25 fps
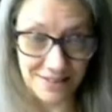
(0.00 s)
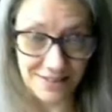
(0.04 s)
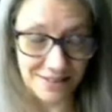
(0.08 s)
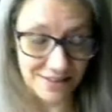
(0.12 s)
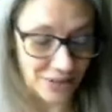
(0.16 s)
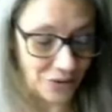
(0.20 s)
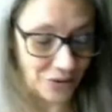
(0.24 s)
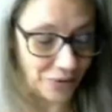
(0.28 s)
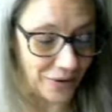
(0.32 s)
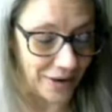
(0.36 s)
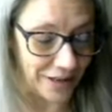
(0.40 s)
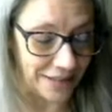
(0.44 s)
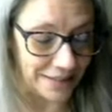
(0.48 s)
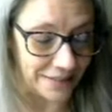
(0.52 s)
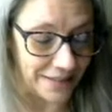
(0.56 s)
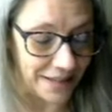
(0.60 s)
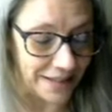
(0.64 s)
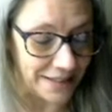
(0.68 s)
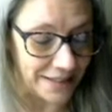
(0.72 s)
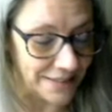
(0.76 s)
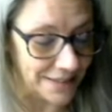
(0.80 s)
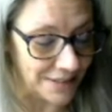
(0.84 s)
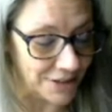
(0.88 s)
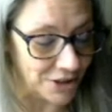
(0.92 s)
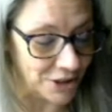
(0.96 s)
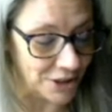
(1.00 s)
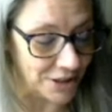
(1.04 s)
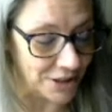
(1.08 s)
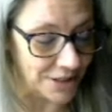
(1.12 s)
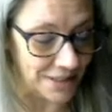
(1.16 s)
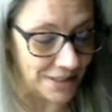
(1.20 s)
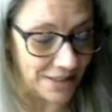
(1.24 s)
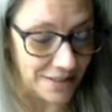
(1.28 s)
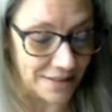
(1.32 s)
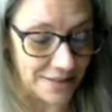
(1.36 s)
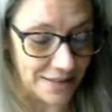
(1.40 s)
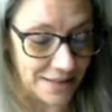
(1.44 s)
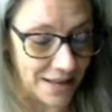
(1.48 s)
So I like that she
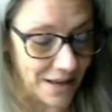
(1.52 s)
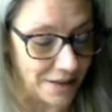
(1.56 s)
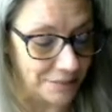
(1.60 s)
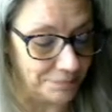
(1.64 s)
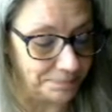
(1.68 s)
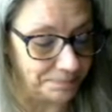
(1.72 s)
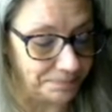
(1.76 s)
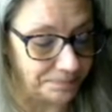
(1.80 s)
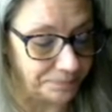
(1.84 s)
does that